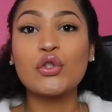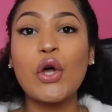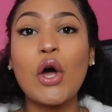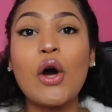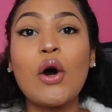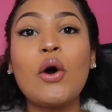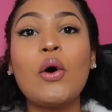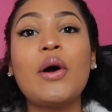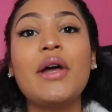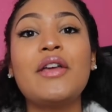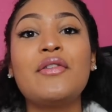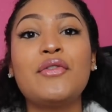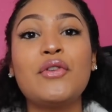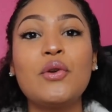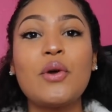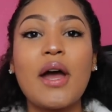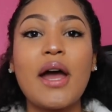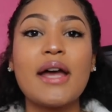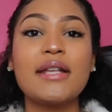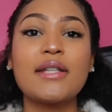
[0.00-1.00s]
So if
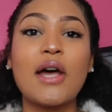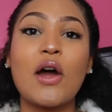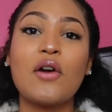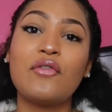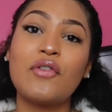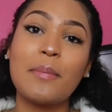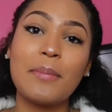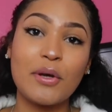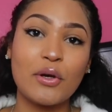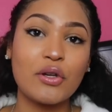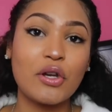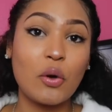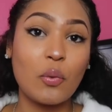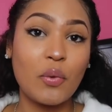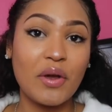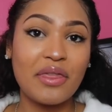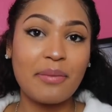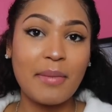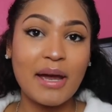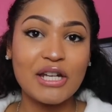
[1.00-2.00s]
you guys are familiar
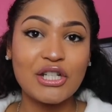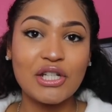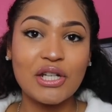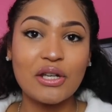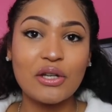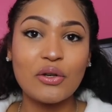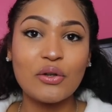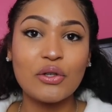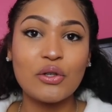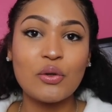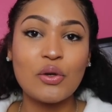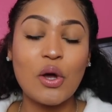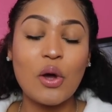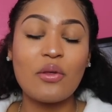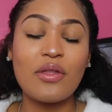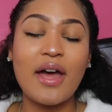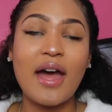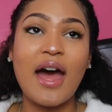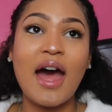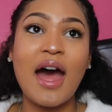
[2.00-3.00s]
with my channel, you
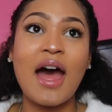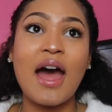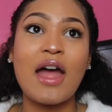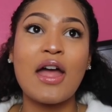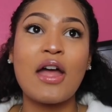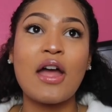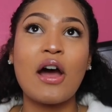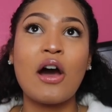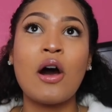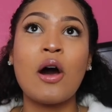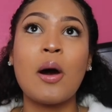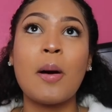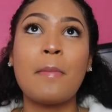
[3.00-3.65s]
know that I,